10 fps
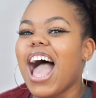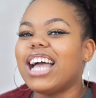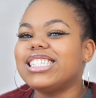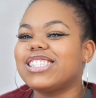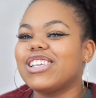
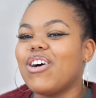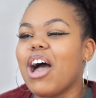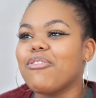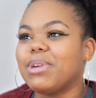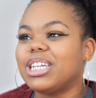I still
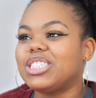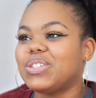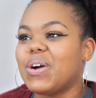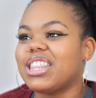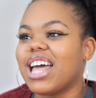have made
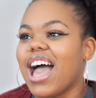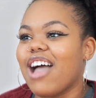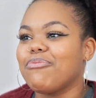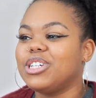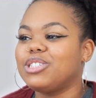sure
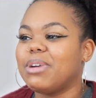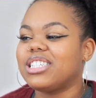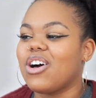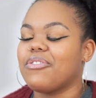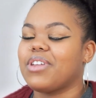that I've pushed
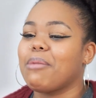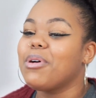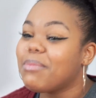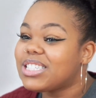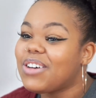myself and I
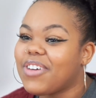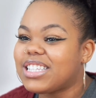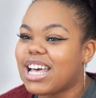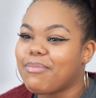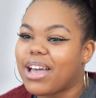put myself
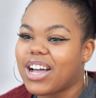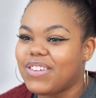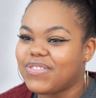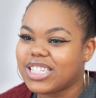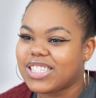outside of my
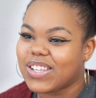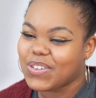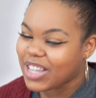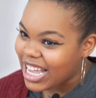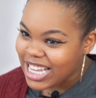comfort
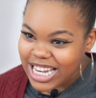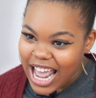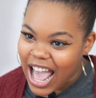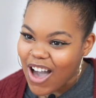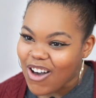zone, like
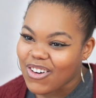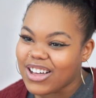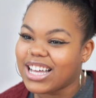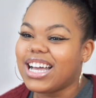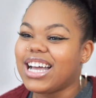now.